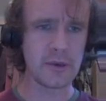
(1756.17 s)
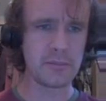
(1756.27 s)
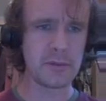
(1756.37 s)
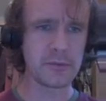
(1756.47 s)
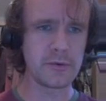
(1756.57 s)

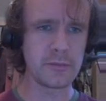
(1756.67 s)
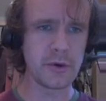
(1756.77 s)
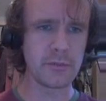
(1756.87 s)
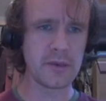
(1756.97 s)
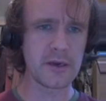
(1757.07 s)
pips do
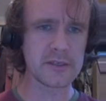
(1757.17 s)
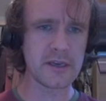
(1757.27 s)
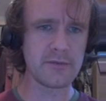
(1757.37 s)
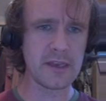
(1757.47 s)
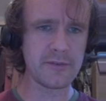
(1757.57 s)
both players
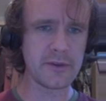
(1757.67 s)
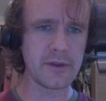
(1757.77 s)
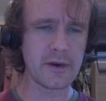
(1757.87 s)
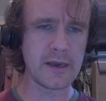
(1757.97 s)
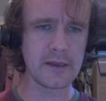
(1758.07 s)
have left in
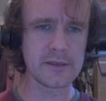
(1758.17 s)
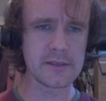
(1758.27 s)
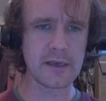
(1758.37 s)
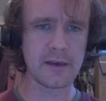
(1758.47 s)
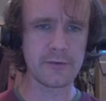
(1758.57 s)
their hands
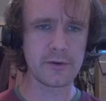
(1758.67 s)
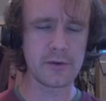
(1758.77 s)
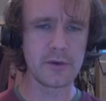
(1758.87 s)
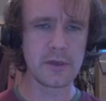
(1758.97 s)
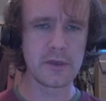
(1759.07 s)
after
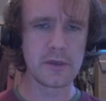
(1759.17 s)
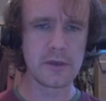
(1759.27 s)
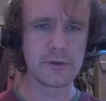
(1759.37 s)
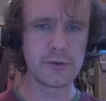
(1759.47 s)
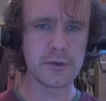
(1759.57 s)

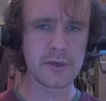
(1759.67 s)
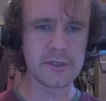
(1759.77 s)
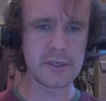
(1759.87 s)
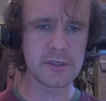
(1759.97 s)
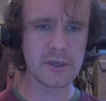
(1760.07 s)
2 turns
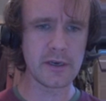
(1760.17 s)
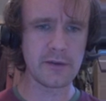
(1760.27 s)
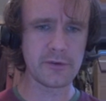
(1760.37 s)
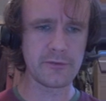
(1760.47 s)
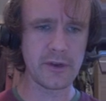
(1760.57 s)
each and
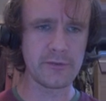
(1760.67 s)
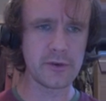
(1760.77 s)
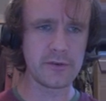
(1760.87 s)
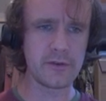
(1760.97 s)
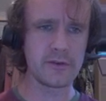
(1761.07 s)
after 5
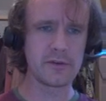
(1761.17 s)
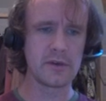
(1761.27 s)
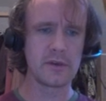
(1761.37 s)
turns each.